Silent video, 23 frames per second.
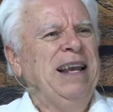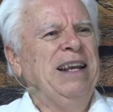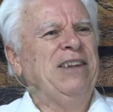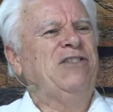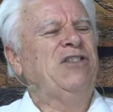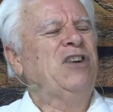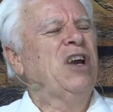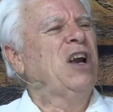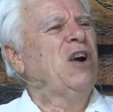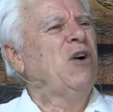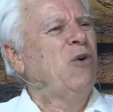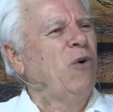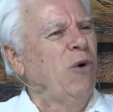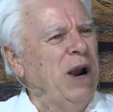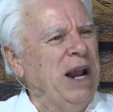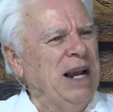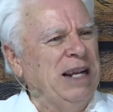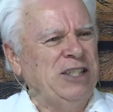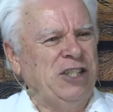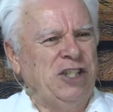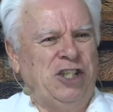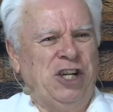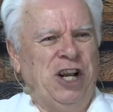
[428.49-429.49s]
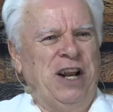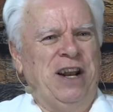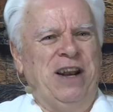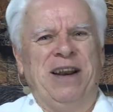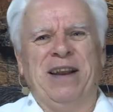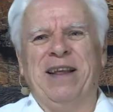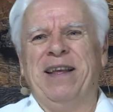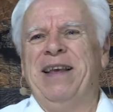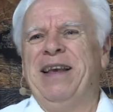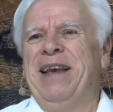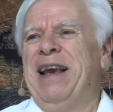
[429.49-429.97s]
it's
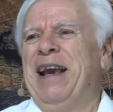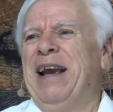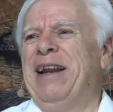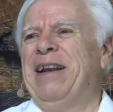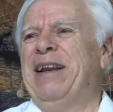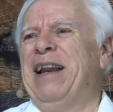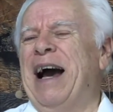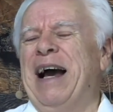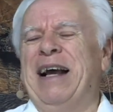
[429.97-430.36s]
aggression. And